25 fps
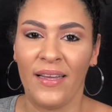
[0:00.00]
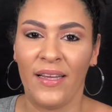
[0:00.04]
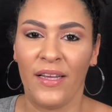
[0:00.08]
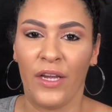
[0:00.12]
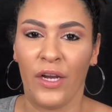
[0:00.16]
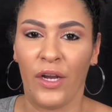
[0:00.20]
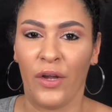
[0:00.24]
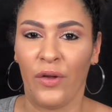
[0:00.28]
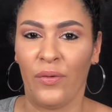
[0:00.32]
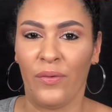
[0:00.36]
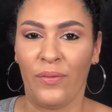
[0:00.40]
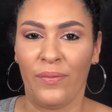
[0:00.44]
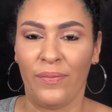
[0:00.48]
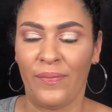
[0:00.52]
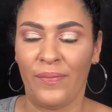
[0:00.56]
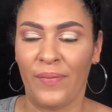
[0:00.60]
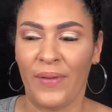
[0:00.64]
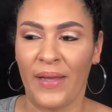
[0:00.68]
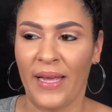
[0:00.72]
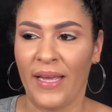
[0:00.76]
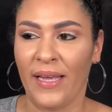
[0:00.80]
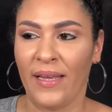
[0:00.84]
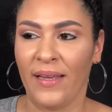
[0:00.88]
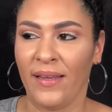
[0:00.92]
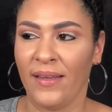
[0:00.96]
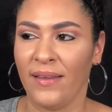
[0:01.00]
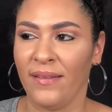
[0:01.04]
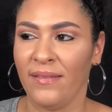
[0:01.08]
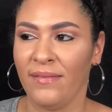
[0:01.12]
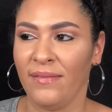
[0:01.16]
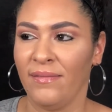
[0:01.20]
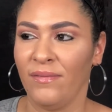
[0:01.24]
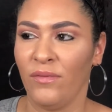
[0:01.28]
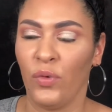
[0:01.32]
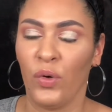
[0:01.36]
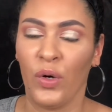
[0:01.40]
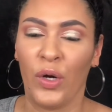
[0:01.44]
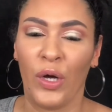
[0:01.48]
you know, it
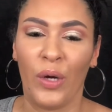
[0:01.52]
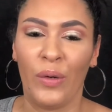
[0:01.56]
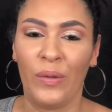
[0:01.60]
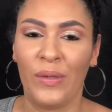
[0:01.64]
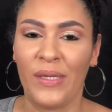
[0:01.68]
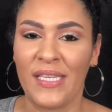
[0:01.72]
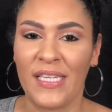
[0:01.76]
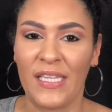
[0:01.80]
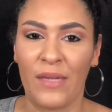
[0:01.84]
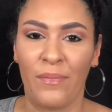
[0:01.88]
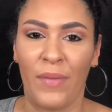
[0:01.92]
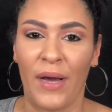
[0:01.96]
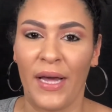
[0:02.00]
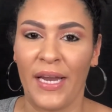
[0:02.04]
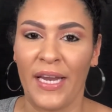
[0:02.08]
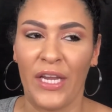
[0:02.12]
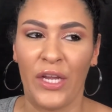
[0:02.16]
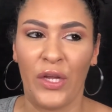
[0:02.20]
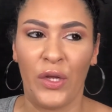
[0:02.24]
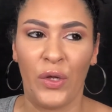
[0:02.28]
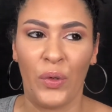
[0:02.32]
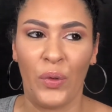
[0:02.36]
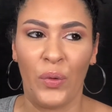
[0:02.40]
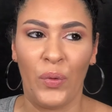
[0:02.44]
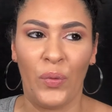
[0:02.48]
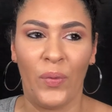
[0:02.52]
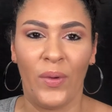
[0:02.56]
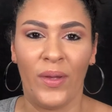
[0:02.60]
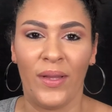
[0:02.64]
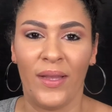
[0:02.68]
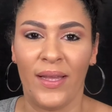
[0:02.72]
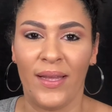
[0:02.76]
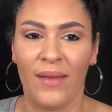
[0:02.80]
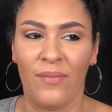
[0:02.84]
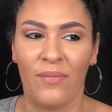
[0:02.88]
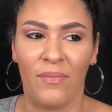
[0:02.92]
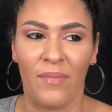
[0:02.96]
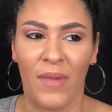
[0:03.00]
will go to somebody who
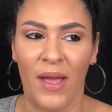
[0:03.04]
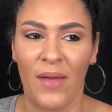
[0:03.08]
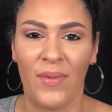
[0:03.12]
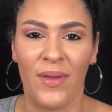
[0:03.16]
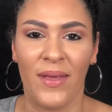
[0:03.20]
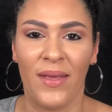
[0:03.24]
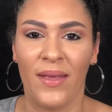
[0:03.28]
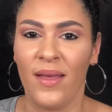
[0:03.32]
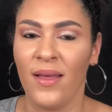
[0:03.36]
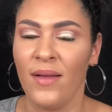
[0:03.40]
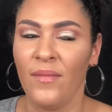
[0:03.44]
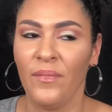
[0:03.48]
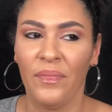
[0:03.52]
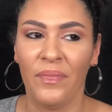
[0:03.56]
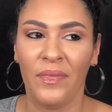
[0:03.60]
really maybe